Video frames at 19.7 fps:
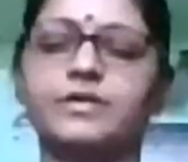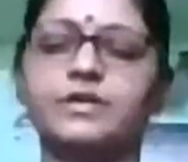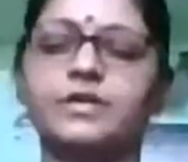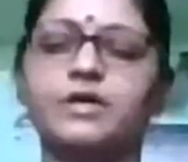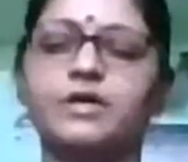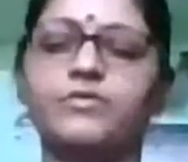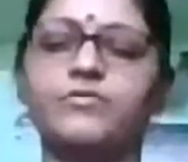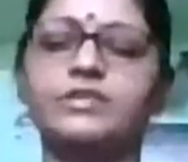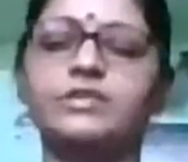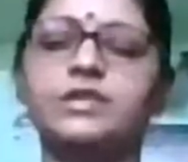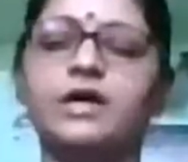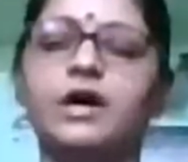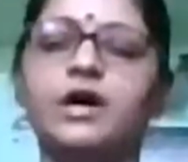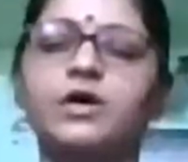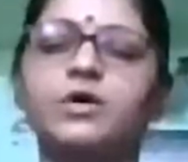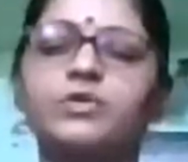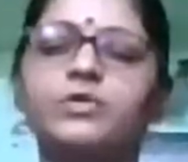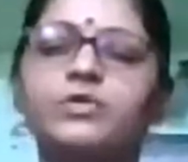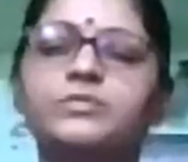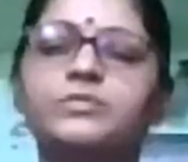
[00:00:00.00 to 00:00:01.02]
Now,
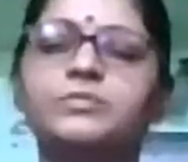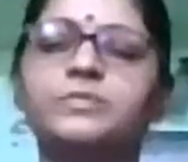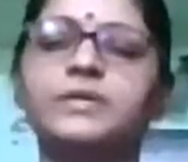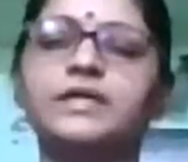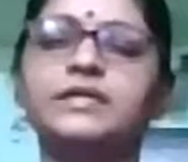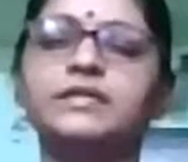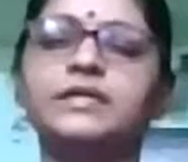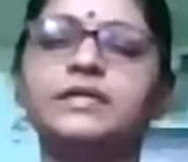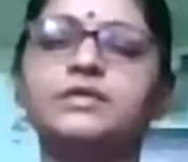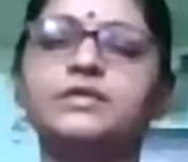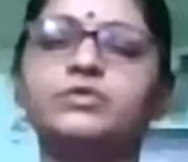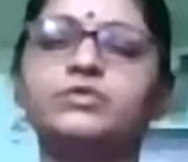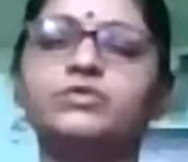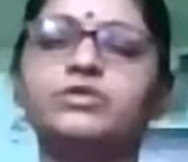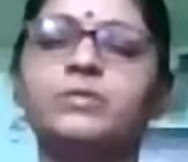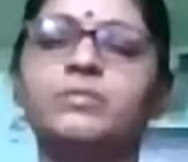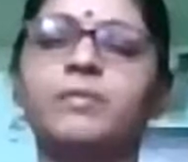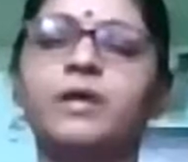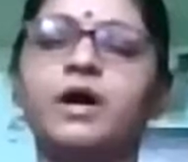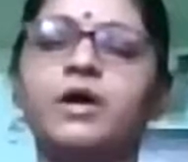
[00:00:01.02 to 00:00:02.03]
without breathing through
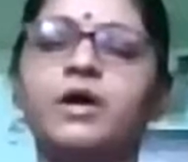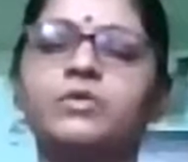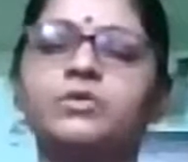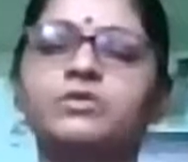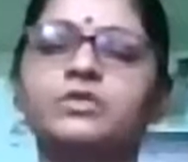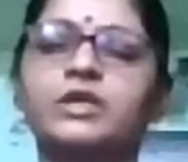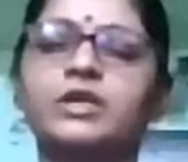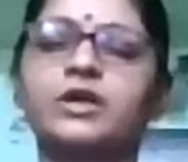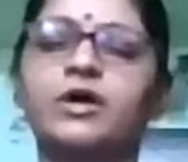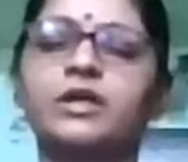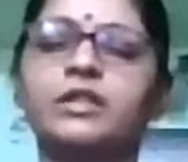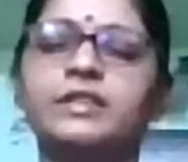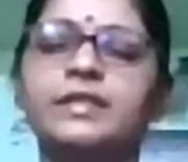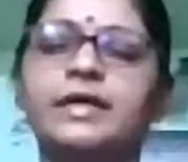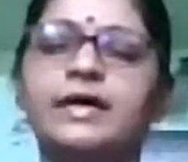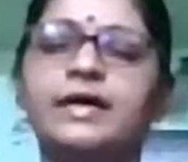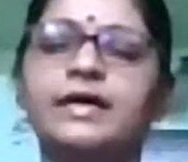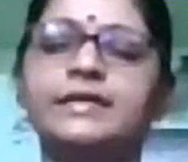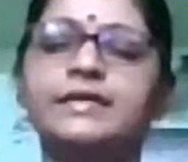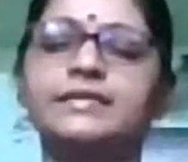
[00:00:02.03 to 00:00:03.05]
the mouth and all
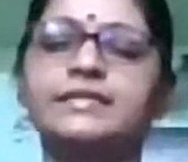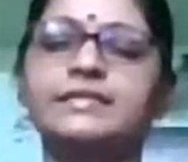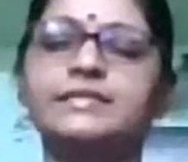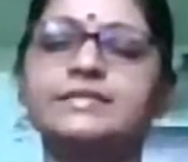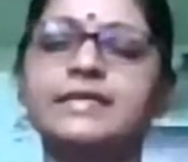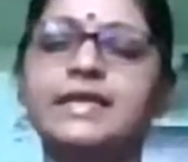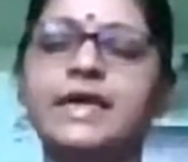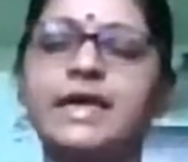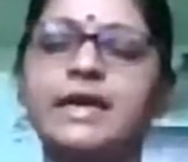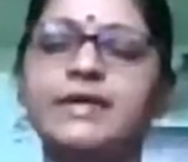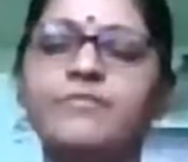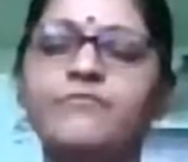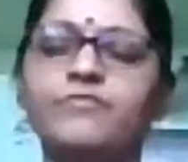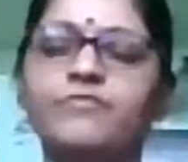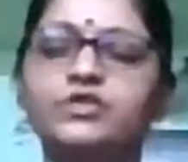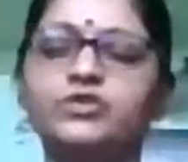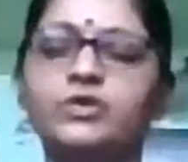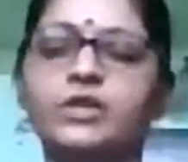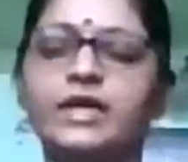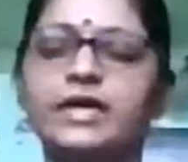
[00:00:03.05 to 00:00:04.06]
that, the same
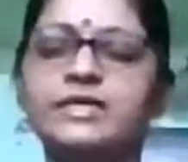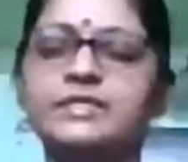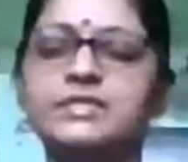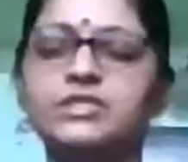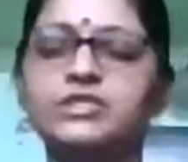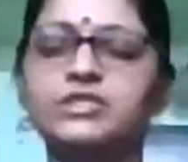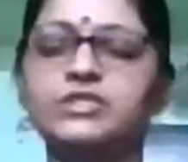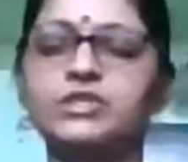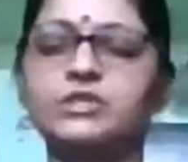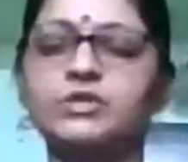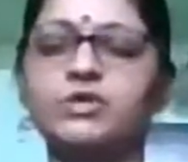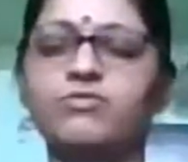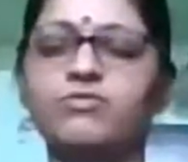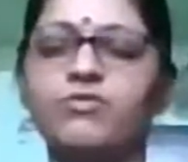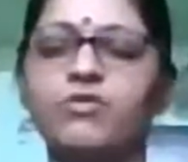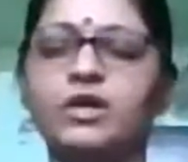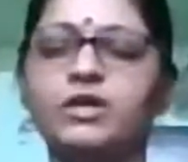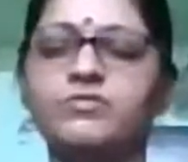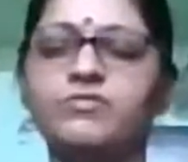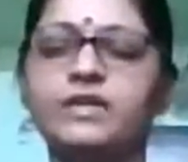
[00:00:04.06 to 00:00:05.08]
visualization of
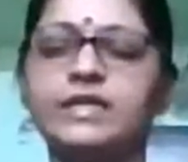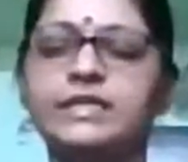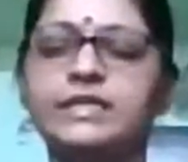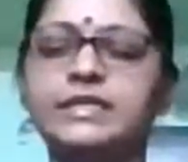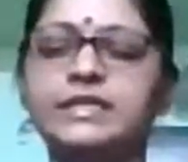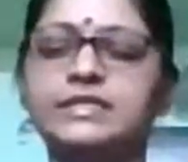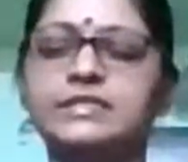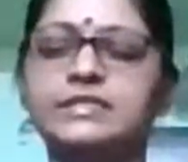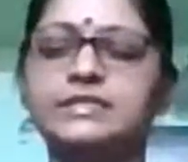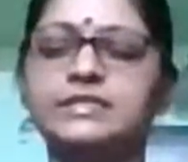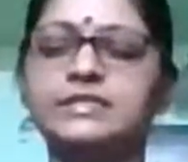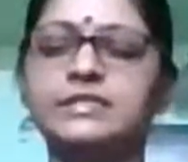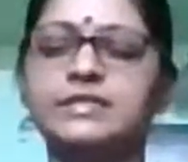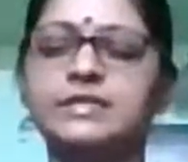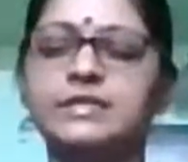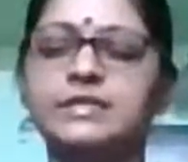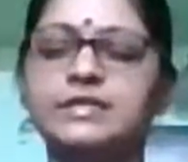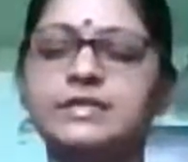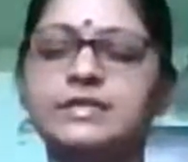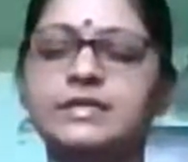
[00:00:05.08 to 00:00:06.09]
what we did,
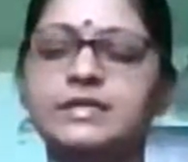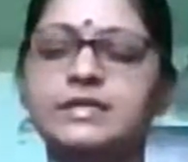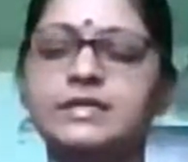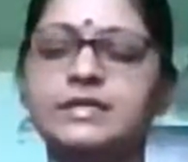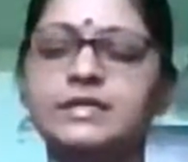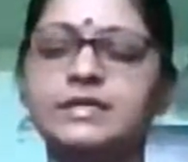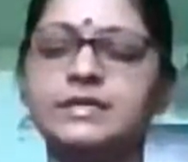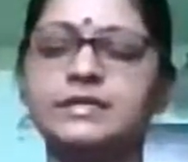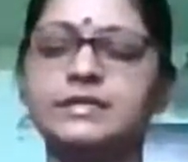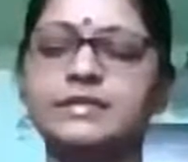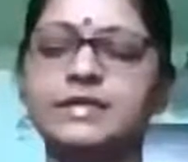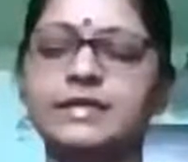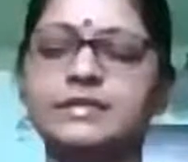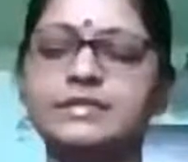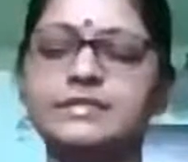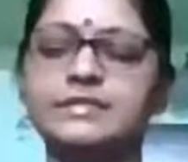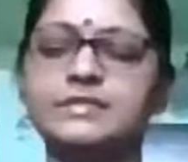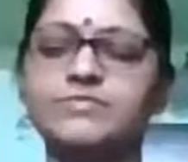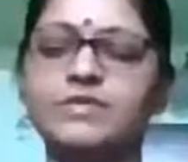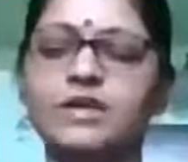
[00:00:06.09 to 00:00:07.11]
that
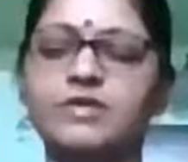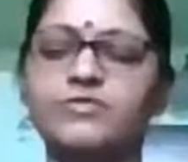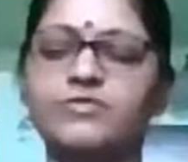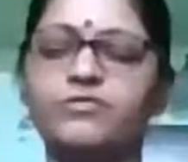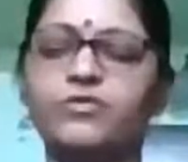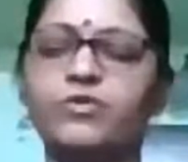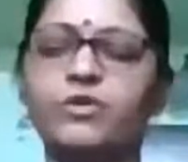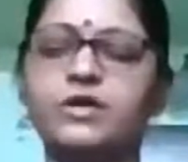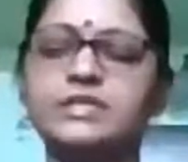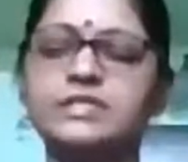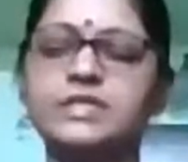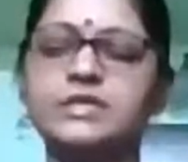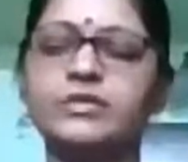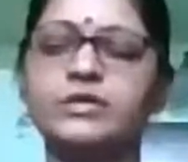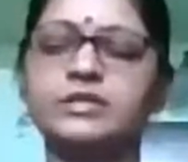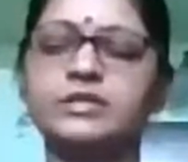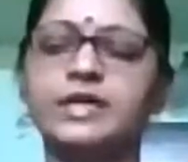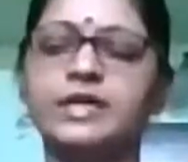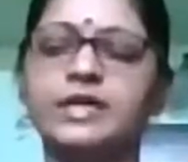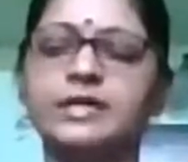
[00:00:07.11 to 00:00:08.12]
is, we are focusing
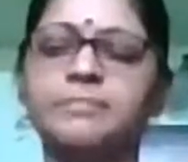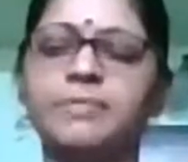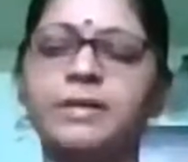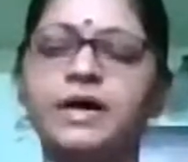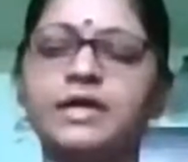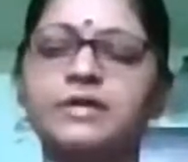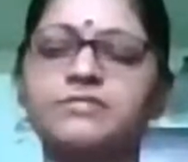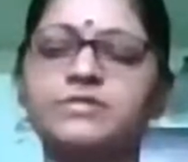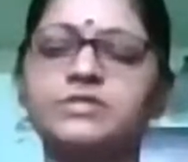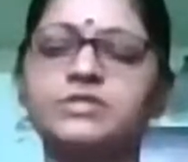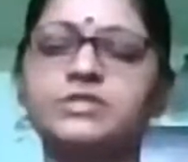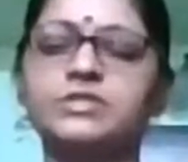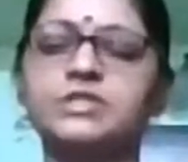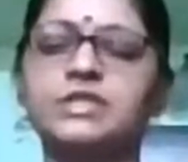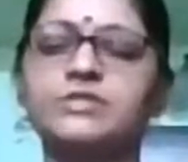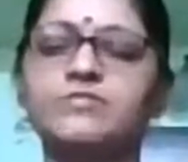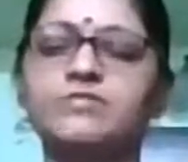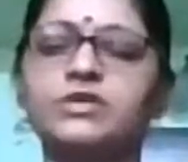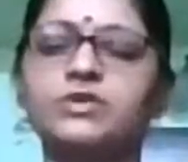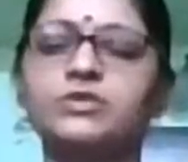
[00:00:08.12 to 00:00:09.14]
on that part which is
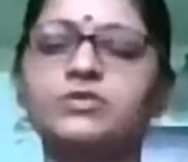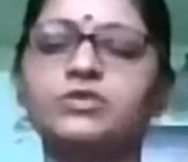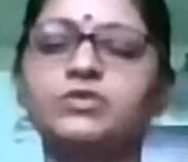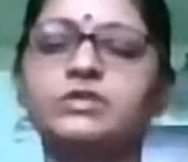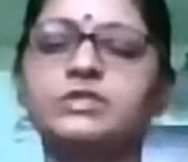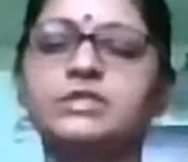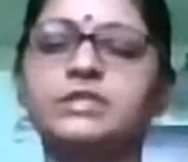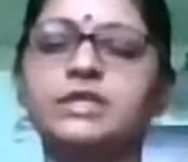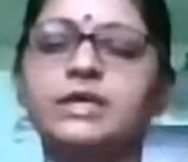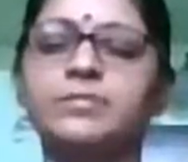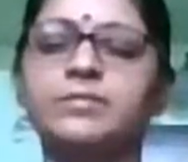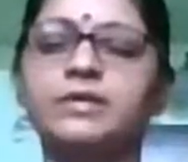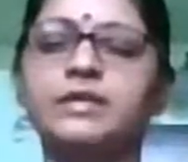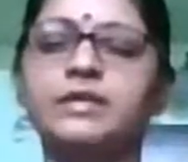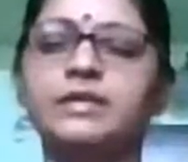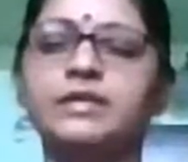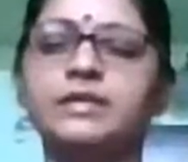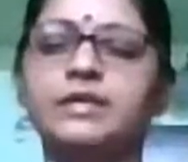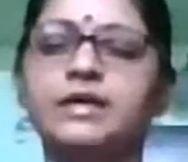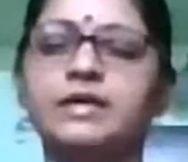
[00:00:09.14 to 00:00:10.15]
giving you the trouble
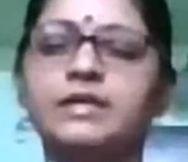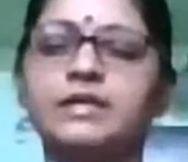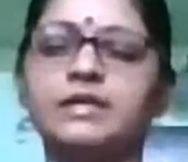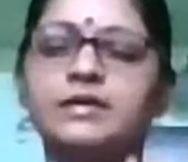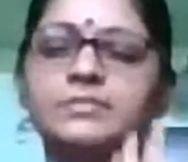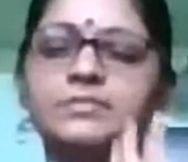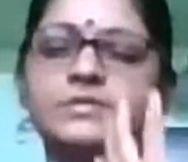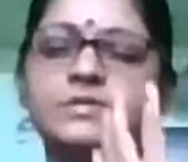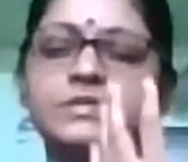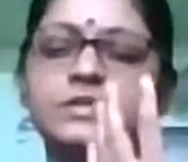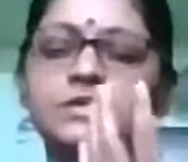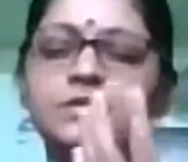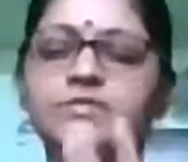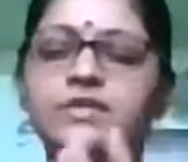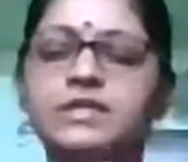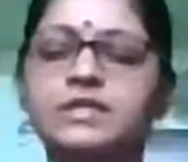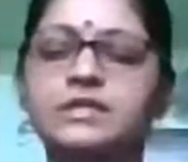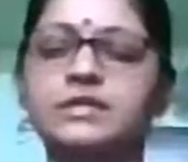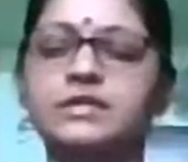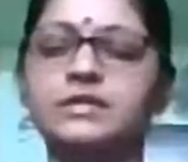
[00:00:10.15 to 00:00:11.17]
and
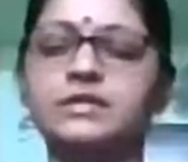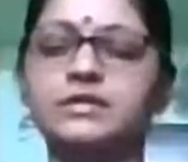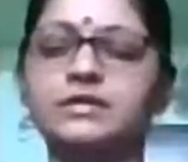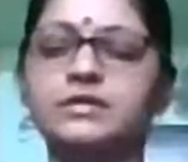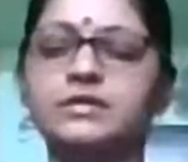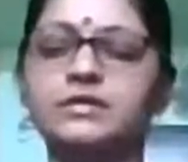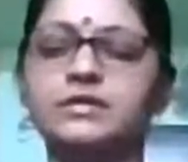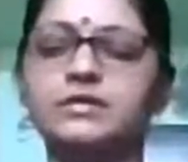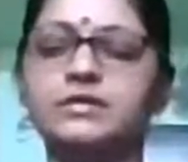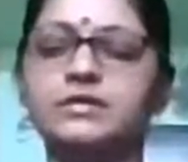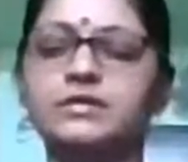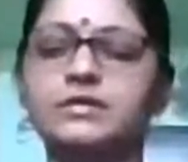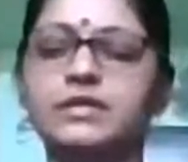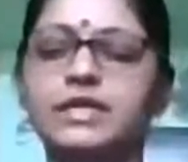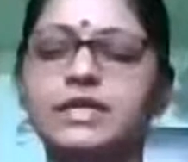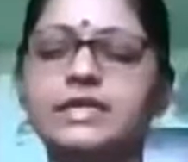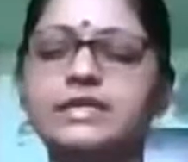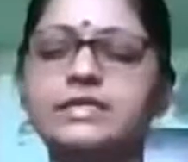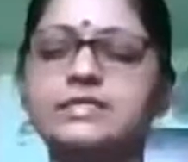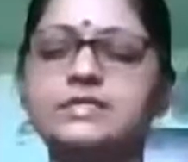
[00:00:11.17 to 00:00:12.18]
observing the
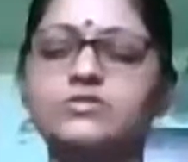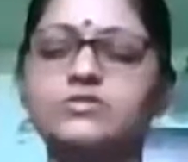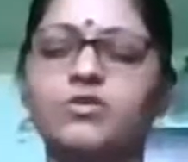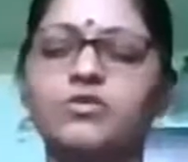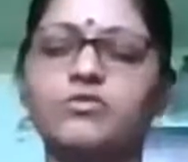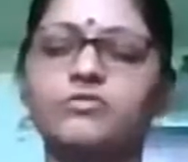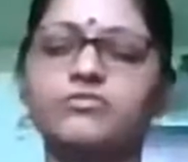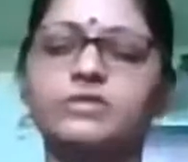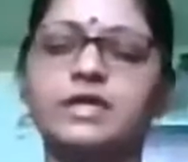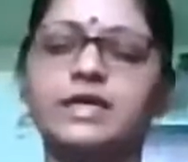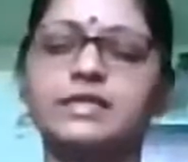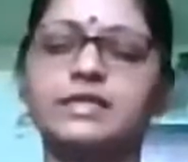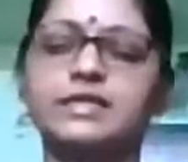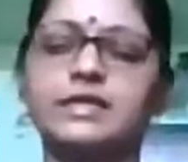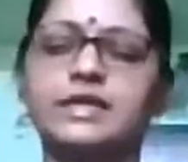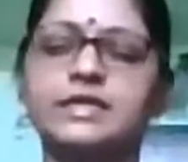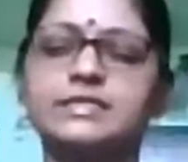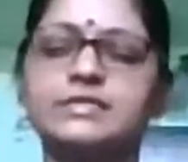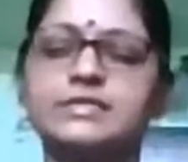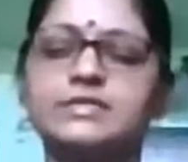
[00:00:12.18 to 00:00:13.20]
release of that
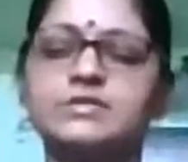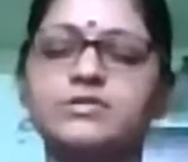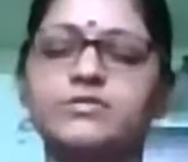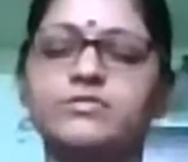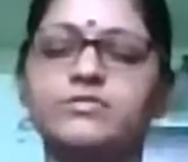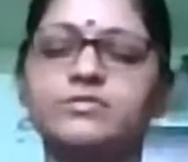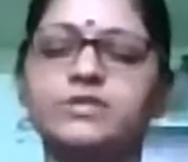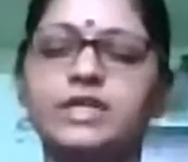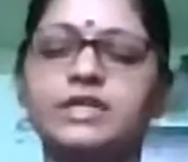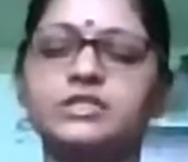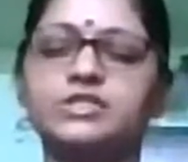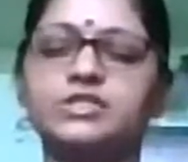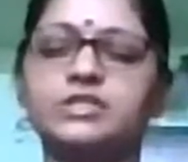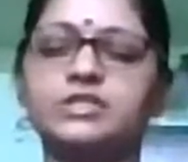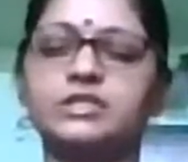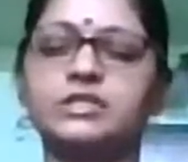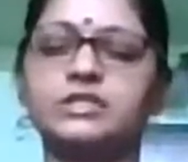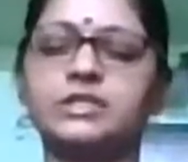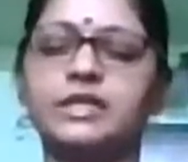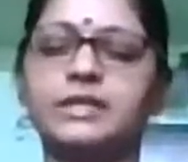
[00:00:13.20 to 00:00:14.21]
excess of
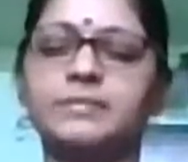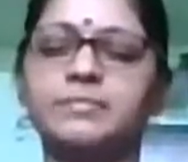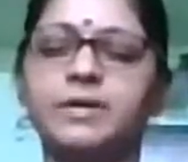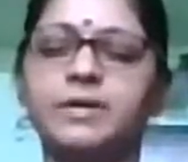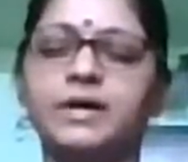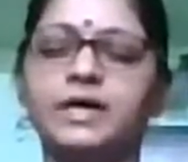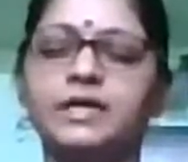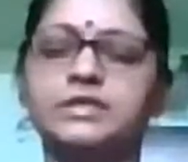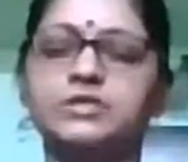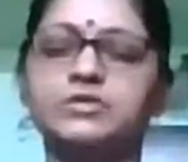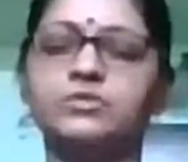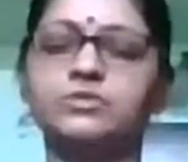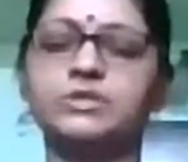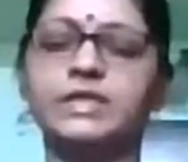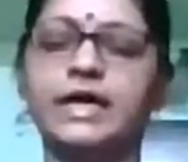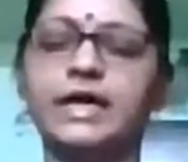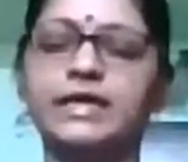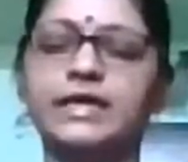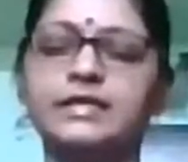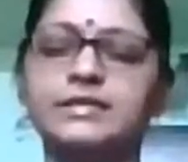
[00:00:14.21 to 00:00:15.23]
tension in that part. Do
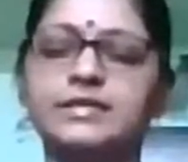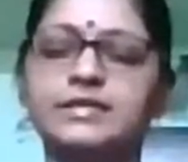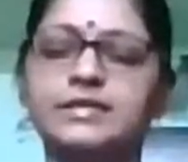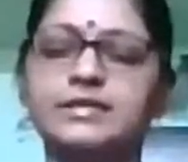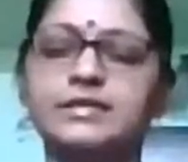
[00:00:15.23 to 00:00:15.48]
that.